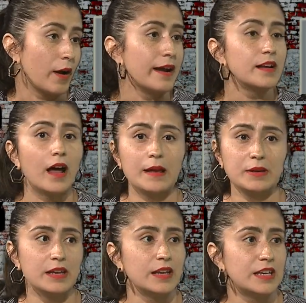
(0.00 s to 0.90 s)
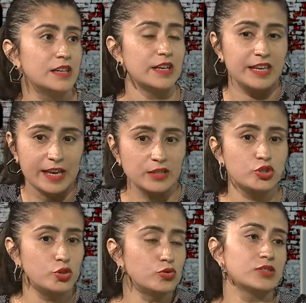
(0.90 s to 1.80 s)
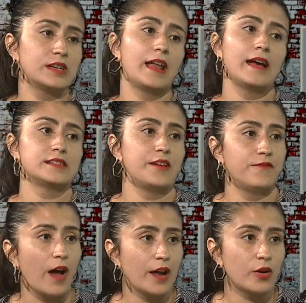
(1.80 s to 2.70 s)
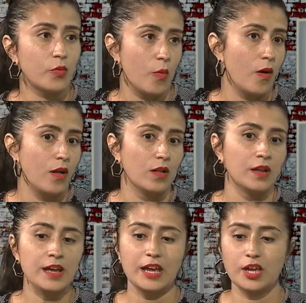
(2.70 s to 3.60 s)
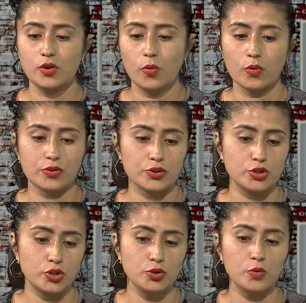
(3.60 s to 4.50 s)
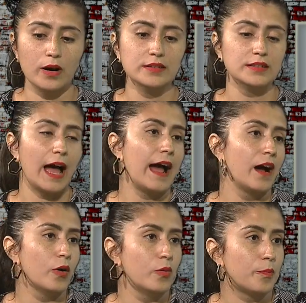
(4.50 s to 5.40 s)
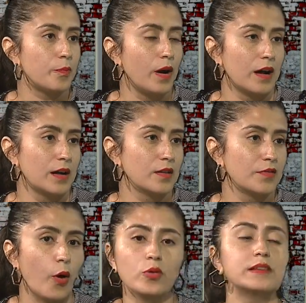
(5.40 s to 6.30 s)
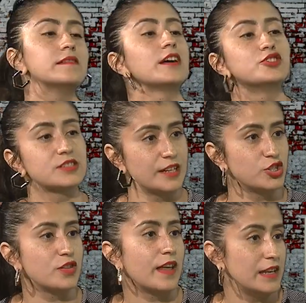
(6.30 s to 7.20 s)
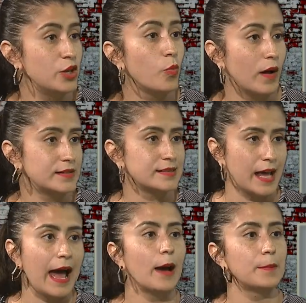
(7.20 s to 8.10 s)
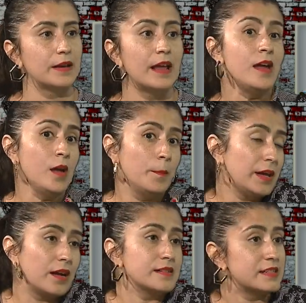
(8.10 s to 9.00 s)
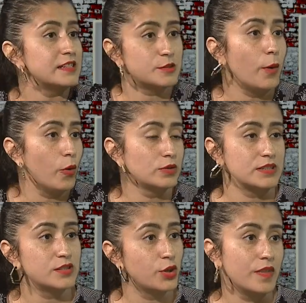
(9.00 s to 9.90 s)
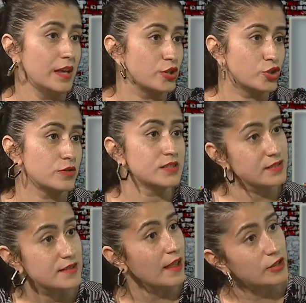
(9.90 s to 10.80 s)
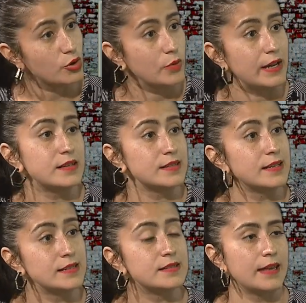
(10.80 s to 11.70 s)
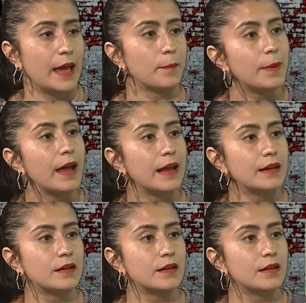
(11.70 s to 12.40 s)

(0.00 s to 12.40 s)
Right? I mean, so. he has used it as a firewall in order to allow only legislation that he wants to mm-hmm. happen mm-hmm. because he's beholden to the interests that donate to his campaign.